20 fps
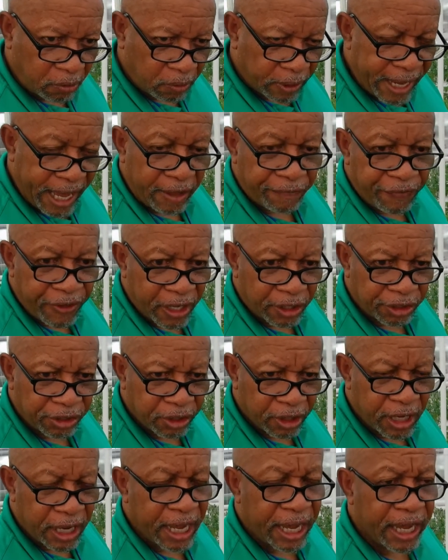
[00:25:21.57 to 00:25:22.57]
catfish
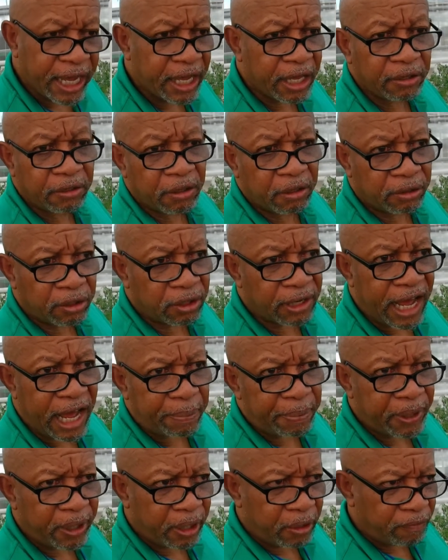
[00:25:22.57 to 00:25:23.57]
and
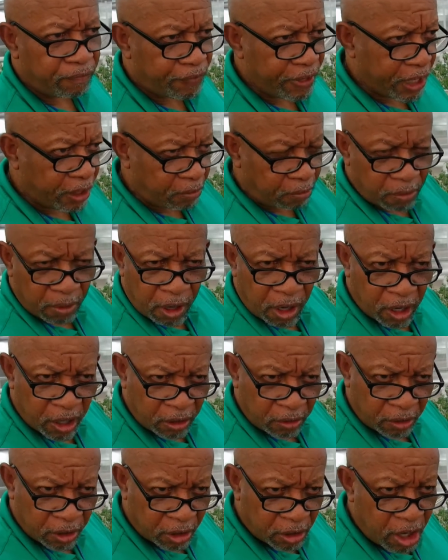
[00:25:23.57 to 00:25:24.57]
tilapia feed are
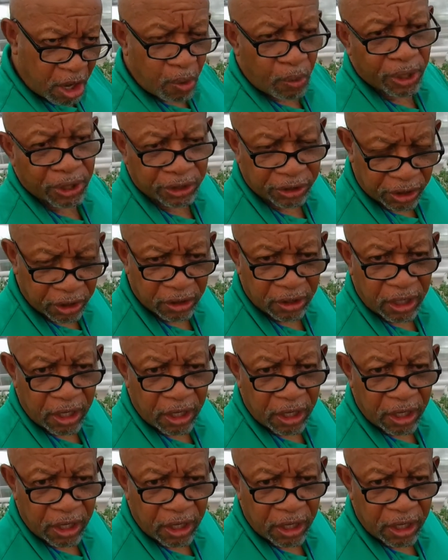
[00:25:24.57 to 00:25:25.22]
the lowest.